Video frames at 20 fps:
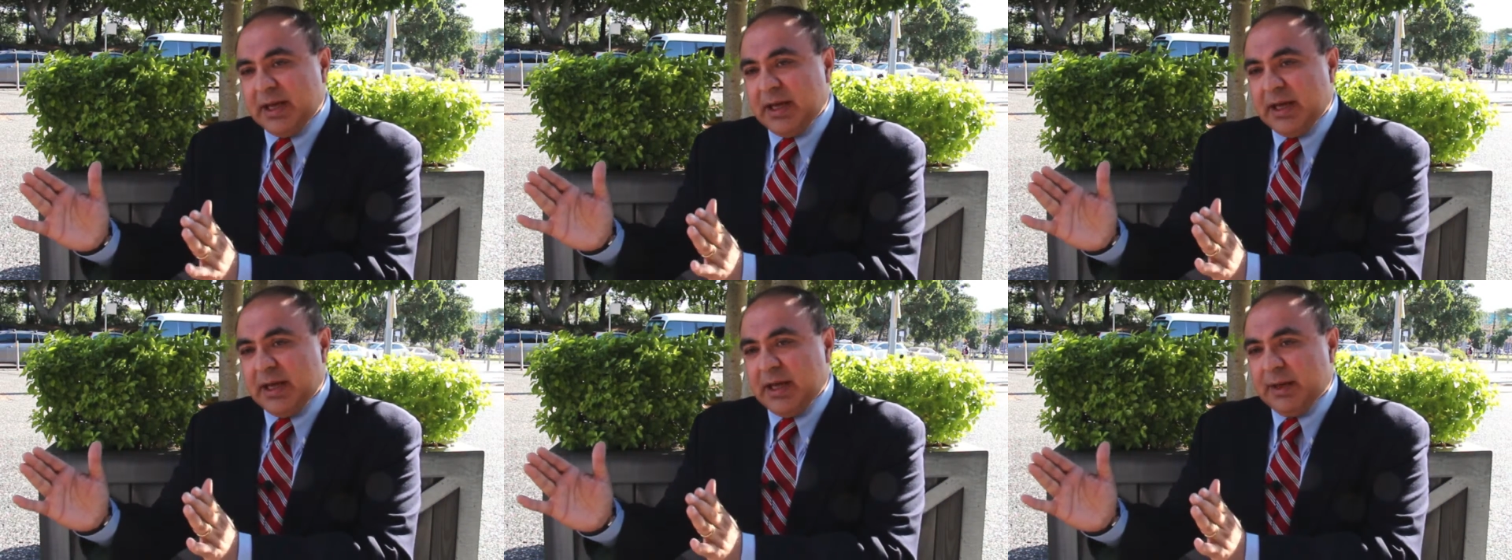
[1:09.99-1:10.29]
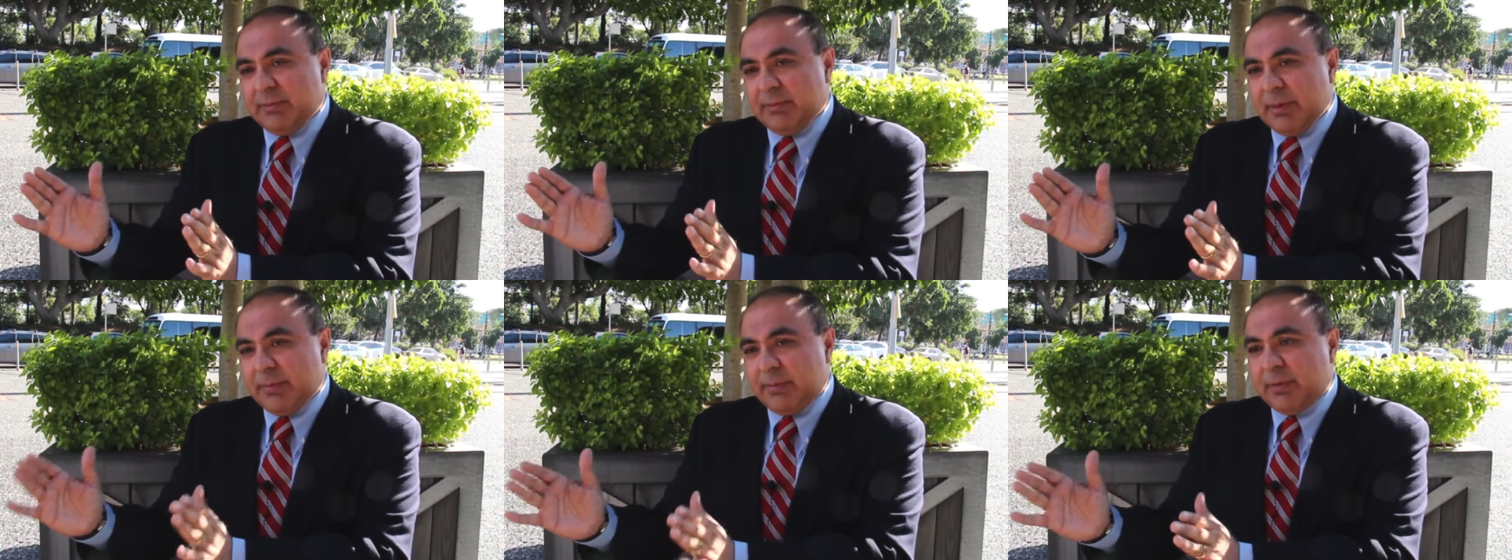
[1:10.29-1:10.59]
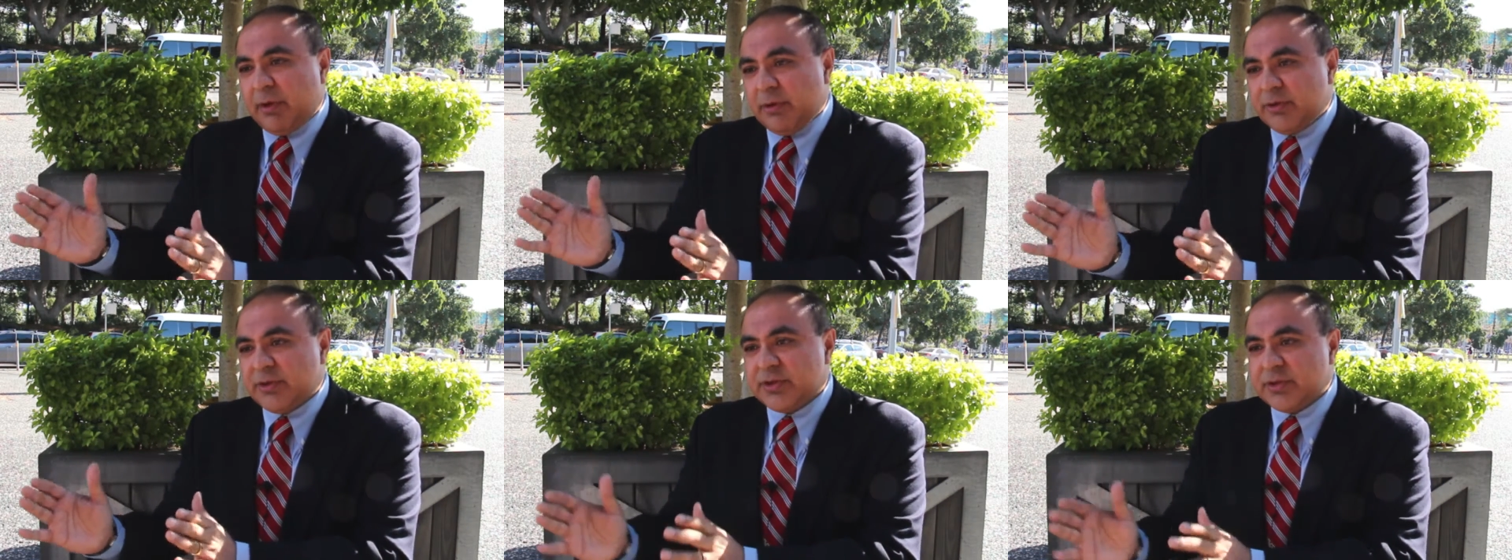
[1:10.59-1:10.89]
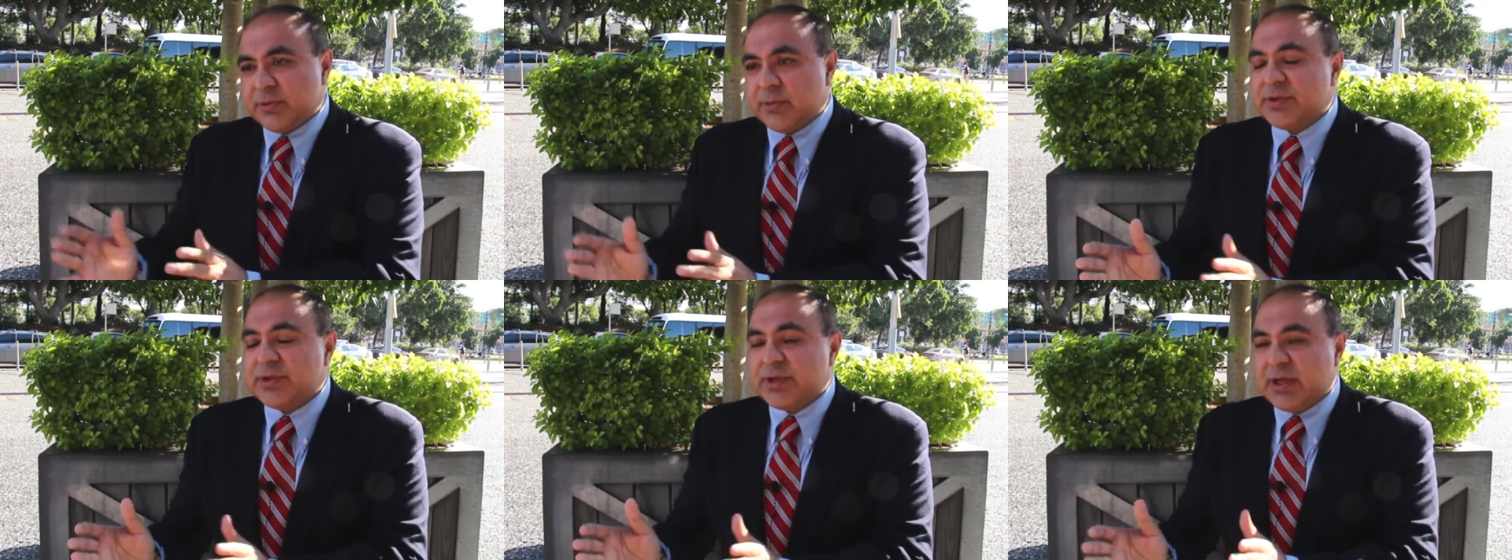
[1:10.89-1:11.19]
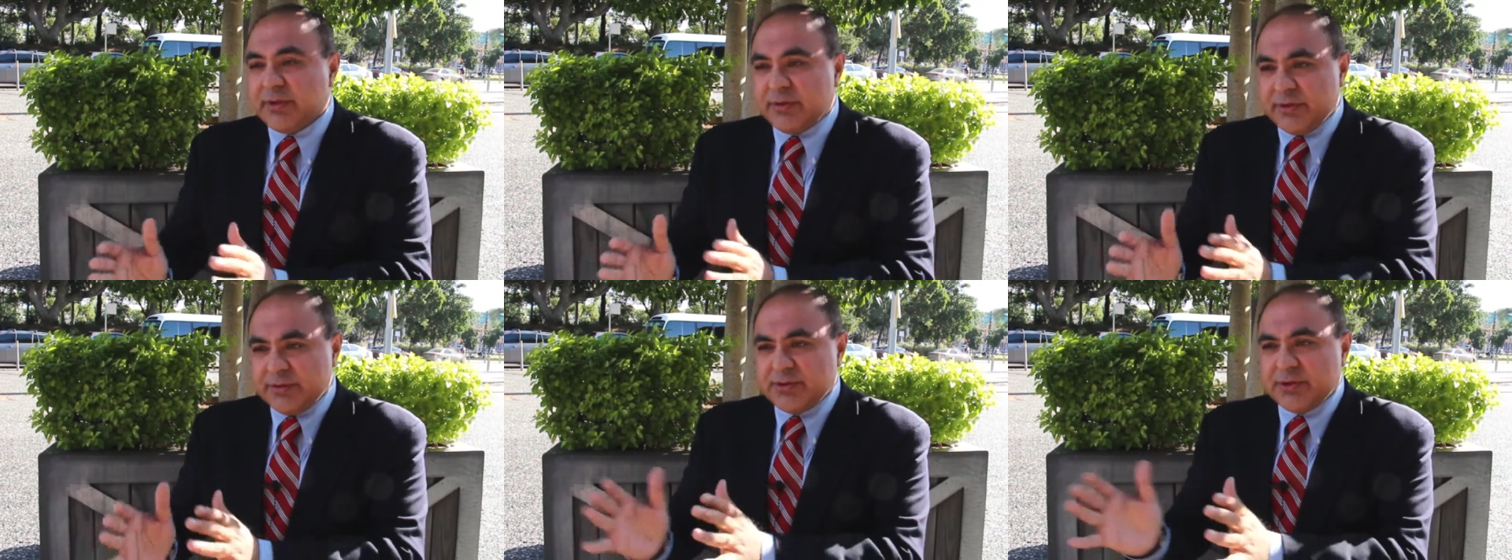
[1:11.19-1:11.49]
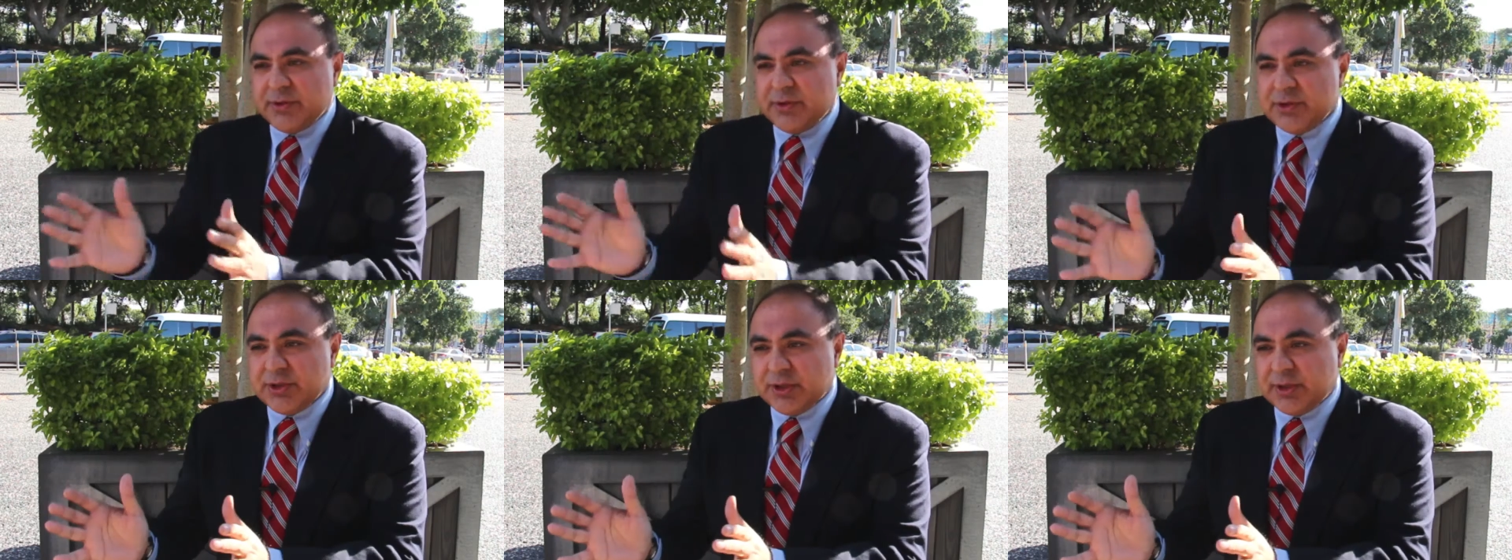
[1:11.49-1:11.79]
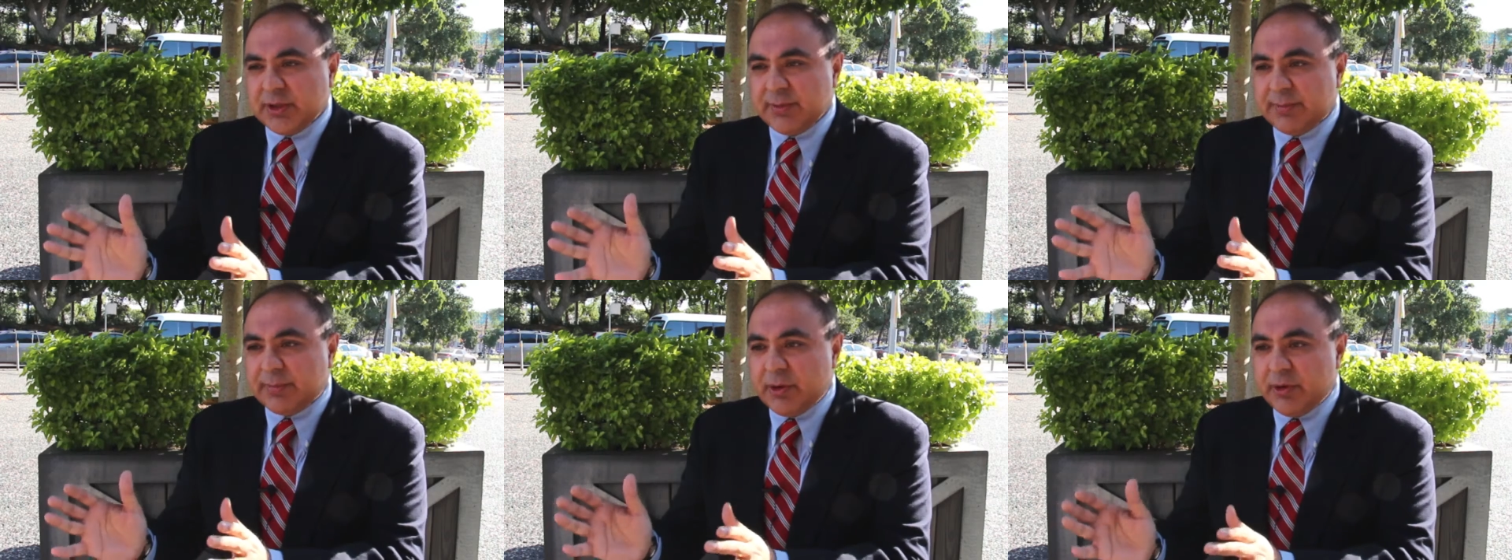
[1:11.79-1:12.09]
approaches, which are the
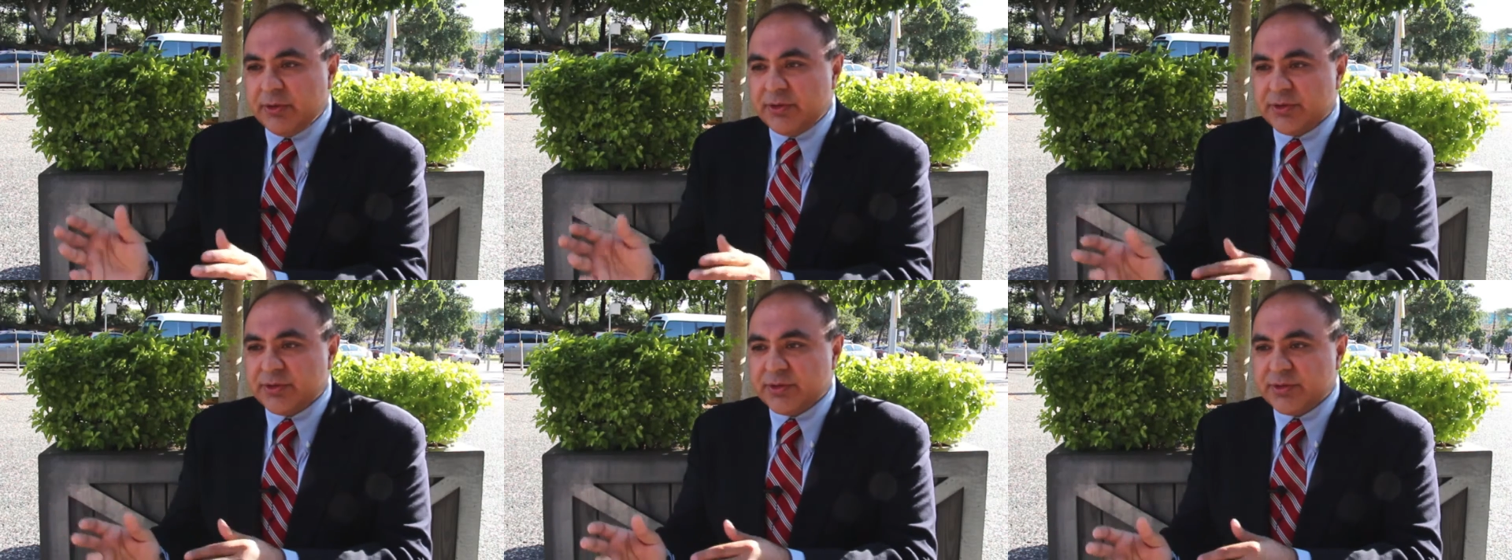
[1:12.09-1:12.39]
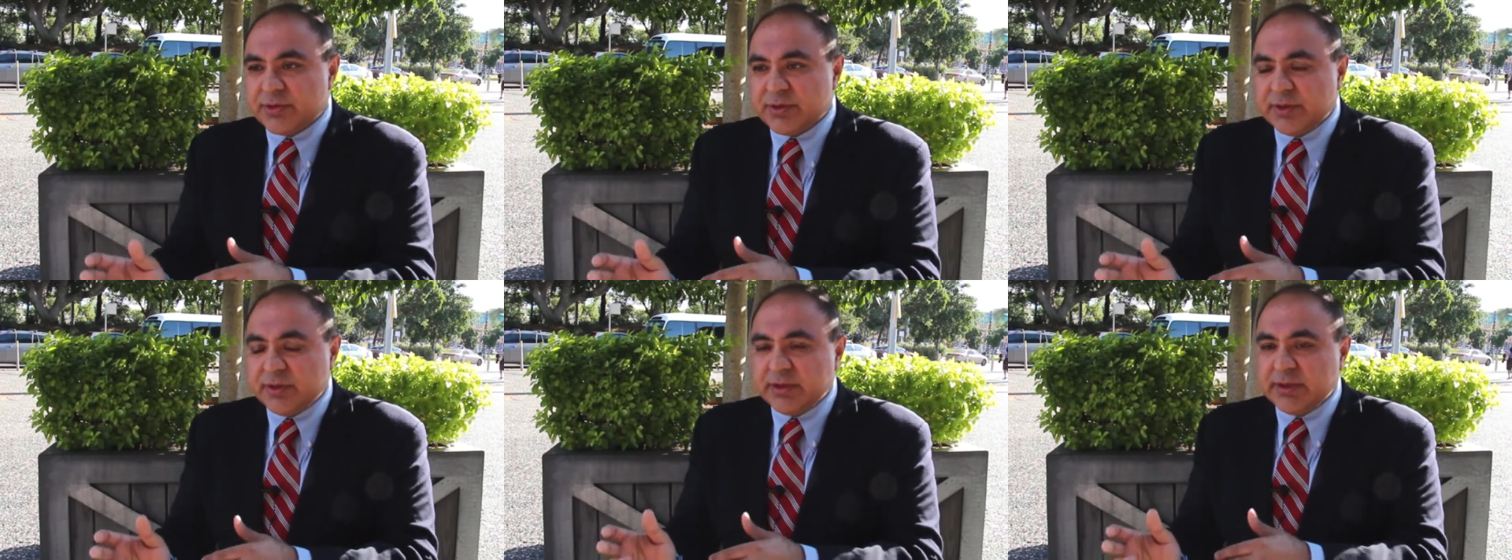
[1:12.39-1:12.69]
surgical approaches.